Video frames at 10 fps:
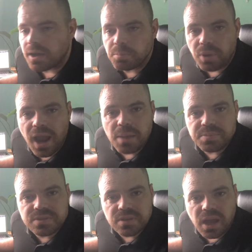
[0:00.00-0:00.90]

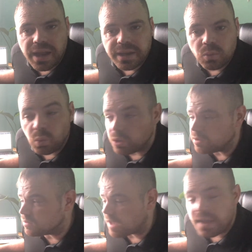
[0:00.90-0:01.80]
perhaps I
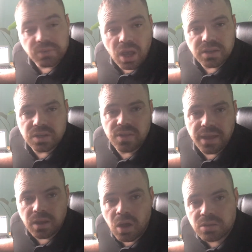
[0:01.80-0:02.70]
wouldn't have gotten into
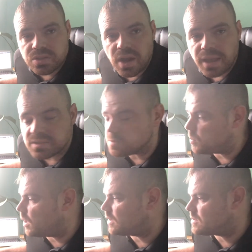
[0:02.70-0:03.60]
that contract.
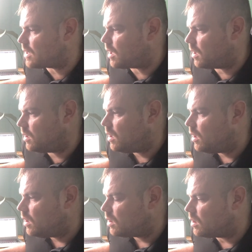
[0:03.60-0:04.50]
But
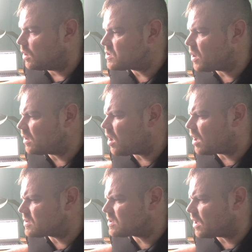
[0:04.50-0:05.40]
you know, so I
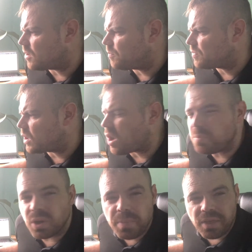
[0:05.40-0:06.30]
lost, you know, I
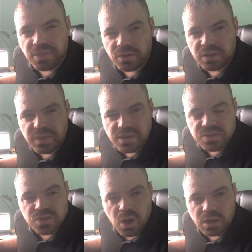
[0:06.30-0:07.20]
put about
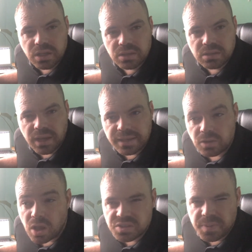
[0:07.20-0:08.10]
30,000 Tron in and
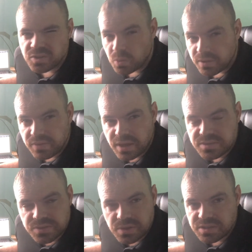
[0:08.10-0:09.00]
lost about
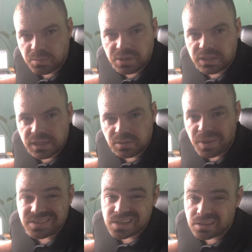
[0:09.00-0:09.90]
20,000, so I was able to get
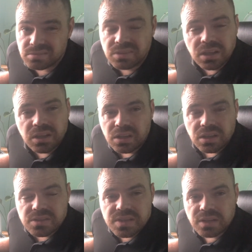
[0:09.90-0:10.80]
about
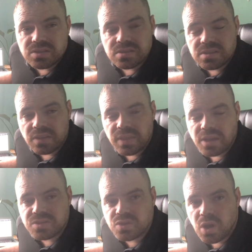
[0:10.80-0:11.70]

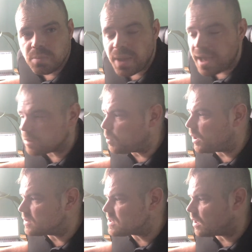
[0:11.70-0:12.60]
10,000 Tron back,
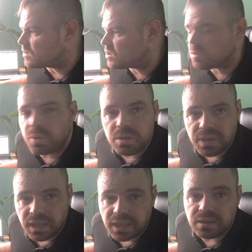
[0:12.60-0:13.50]
but took a pretty
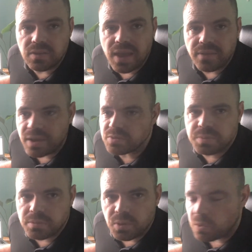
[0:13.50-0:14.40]
big hit in that. That was
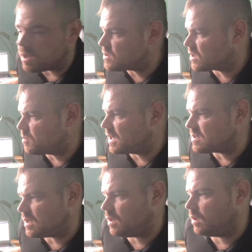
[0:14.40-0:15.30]
probably the one I took the
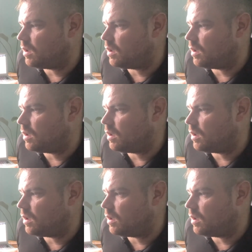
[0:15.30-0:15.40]
biggest hit in.